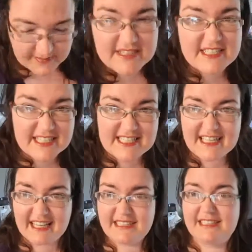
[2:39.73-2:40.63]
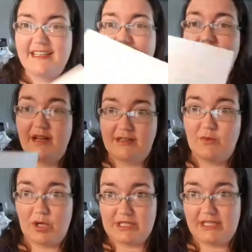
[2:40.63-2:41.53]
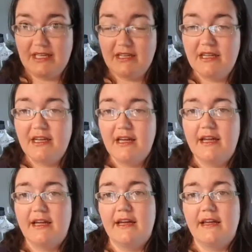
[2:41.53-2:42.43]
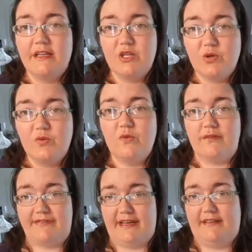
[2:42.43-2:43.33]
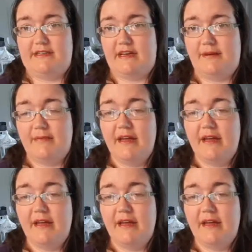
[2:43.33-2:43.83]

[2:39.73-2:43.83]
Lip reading: success worksheet, you will find the time.